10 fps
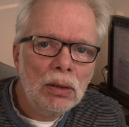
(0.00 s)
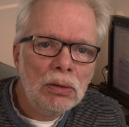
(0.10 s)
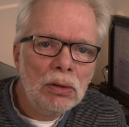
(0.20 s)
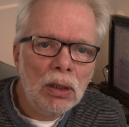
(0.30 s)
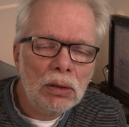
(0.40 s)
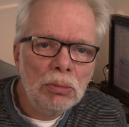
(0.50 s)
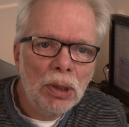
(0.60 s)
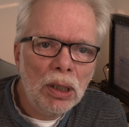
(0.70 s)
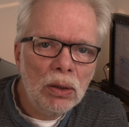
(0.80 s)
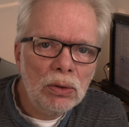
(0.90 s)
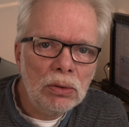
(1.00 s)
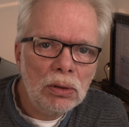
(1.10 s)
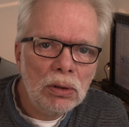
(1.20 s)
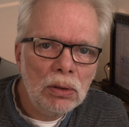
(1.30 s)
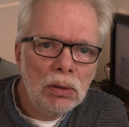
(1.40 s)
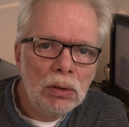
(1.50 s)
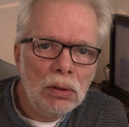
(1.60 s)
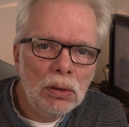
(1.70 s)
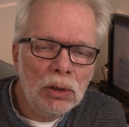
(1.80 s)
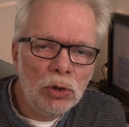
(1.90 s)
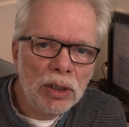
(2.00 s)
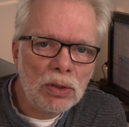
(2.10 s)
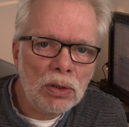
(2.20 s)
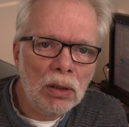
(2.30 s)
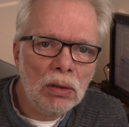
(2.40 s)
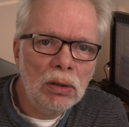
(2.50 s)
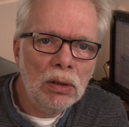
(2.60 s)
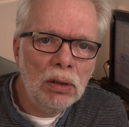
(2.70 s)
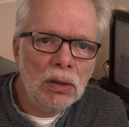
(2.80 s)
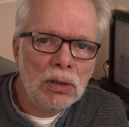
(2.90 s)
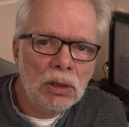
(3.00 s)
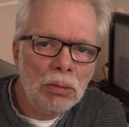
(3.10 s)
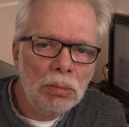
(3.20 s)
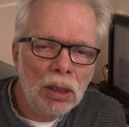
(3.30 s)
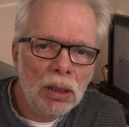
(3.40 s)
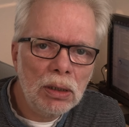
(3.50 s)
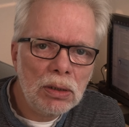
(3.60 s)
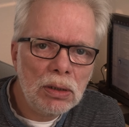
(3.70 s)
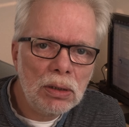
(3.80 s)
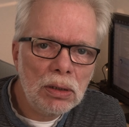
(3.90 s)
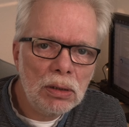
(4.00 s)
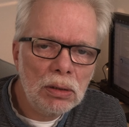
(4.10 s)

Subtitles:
talked about addressing the stabilize